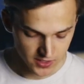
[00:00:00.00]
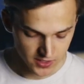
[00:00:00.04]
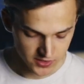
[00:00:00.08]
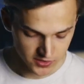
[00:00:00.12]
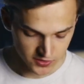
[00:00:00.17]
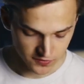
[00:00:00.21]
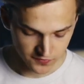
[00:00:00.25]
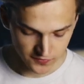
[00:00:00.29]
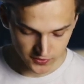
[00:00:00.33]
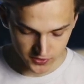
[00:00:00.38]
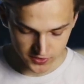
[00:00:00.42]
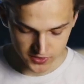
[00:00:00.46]

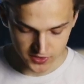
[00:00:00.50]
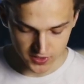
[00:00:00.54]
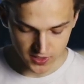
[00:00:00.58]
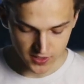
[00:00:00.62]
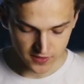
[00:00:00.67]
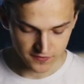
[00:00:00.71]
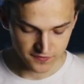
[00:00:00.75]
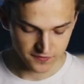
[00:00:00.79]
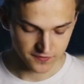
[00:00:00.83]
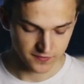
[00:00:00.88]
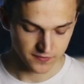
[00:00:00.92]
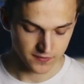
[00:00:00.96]
So first
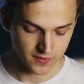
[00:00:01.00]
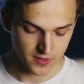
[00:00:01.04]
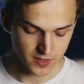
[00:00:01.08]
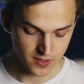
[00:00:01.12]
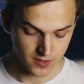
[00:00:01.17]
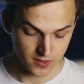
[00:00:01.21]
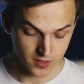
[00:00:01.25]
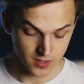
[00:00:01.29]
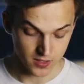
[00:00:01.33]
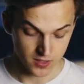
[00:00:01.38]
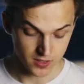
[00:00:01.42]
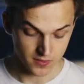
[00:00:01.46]
off,
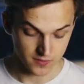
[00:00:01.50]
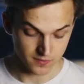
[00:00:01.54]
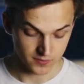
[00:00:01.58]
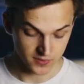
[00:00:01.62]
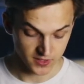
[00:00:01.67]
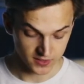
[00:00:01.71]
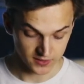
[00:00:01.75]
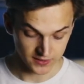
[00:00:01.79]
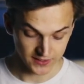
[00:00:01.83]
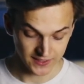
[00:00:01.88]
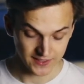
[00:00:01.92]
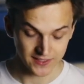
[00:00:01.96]

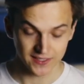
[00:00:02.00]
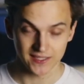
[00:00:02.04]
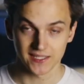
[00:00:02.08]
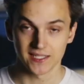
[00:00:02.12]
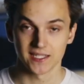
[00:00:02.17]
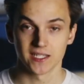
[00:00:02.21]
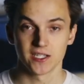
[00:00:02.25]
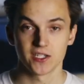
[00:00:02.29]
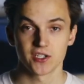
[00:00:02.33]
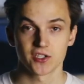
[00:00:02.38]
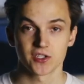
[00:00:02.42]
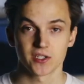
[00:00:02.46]
clean
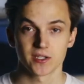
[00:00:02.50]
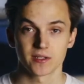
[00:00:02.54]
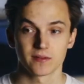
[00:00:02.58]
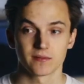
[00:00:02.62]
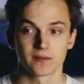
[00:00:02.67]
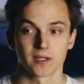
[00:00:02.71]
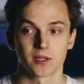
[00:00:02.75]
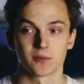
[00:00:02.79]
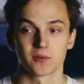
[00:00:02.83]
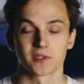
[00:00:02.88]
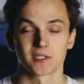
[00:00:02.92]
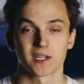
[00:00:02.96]
the engine.
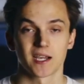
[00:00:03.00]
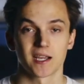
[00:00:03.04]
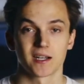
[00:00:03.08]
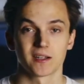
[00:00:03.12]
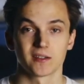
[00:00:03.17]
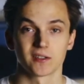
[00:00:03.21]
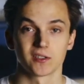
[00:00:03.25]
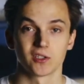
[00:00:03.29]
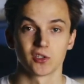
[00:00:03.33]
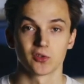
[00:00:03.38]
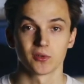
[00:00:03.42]
It was kind of